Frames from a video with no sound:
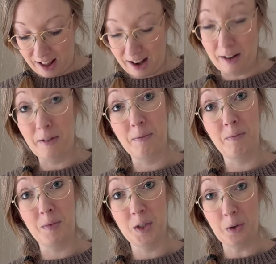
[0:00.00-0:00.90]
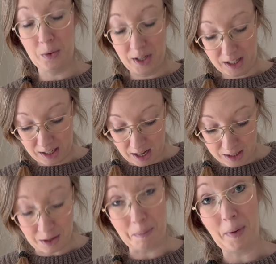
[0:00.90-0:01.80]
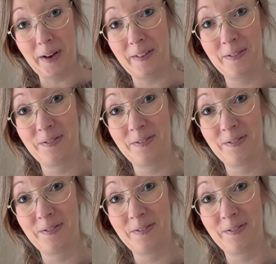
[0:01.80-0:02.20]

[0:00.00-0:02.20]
I'll show it at some point.